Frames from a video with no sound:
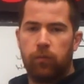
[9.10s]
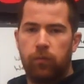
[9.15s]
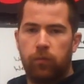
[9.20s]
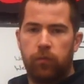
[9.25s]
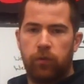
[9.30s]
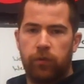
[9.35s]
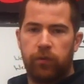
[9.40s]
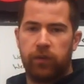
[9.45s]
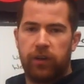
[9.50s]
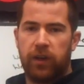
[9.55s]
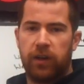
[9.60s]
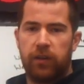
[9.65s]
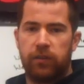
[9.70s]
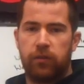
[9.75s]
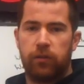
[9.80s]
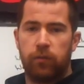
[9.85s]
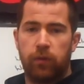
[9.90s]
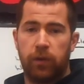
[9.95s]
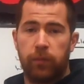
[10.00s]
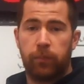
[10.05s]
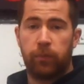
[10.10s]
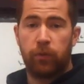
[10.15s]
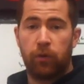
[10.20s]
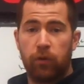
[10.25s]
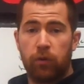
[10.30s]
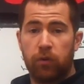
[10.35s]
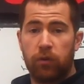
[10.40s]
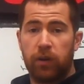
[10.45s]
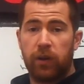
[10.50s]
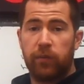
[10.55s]
with regards to our
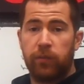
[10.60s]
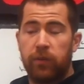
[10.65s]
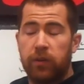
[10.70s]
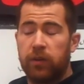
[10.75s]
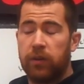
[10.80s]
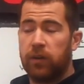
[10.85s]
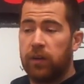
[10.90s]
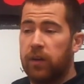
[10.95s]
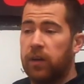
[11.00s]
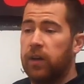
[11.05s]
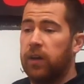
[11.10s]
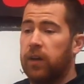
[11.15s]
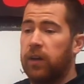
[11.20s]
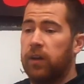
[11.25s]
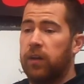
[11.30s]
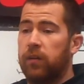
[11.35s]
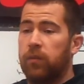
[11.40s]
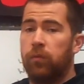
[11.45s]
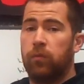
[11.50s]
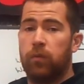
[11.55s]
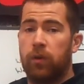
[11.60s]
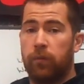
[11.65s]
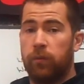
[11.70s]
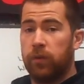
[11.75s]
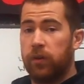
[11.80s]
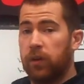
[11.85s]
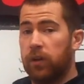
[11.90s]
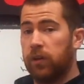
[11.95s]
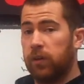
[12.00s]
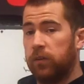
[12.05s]
programming and what we
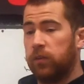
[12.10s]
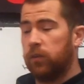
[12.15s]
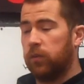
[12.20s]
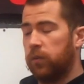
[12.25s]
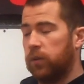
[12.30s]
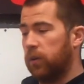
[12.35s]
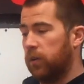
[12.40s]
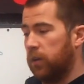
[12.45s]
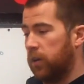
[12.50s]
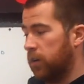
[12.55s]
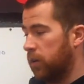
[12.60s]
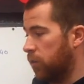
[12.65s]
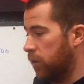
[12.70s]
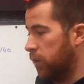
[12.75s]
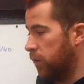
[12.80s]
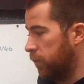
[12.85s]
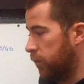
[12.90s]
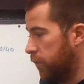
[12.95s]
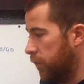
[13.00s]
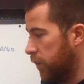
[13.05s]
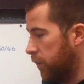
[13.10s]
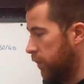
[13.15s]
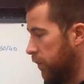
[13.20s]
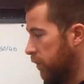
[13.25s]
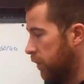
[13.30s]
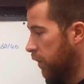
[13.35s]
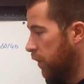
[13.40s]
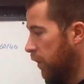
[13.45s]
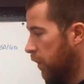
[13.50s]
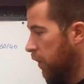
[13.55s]
kind of do here at Guerilla
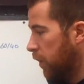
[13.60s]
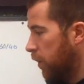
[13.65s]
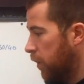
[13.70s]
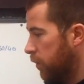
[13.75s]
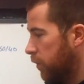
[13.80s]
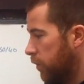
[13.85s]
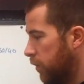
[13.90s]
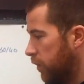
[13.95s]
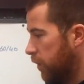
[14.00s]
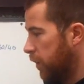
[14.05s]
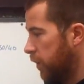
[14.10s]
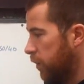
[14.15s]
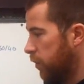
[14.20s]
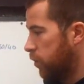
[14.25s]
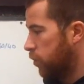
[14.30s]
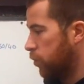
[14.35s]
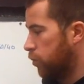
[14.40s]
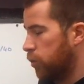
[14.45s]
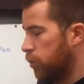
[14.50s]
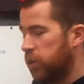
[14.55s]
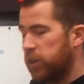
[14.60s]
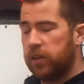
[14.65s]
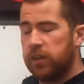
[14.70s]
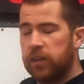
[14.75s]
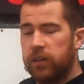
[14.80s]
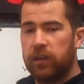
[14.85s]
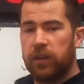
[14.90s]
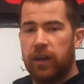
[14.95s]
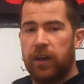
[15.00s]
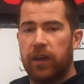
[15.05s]
Fitness. So it's kind of
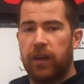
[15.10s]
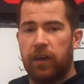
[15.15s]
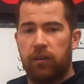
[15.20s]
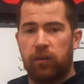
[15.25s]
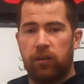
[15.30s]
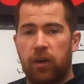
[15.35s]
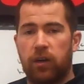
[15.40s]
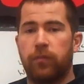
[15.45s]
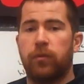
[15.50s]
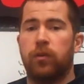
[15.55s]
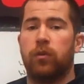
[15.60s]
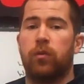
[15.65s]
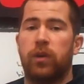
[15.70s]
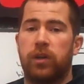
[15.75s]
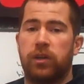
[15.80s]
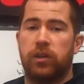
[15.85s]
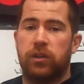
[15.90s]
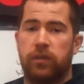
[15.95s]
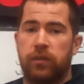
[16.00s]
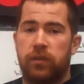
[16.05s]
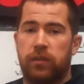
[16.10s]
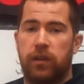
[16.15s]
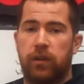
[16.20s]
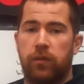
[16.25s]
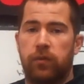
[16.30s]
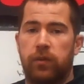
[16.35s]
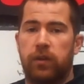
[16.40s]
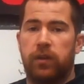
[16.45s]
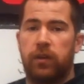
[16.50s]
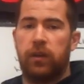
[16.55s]
three common questions
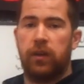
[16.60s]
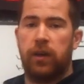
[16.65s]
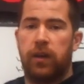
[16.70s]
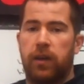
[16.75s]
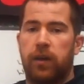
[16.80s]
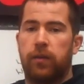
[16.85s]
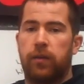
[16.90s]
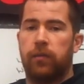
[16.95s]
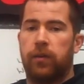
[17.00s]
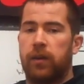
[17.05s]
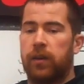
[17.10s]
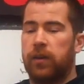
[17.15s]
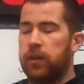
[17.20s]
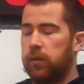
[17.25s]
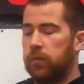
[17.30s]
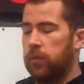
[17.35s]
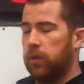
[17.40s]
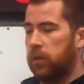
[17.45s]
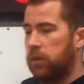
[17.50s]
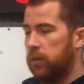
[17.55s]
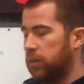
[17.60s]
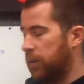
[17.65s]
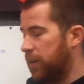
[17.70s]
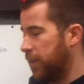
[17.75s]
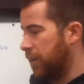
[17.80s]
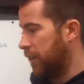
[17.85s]
that we get emailed and get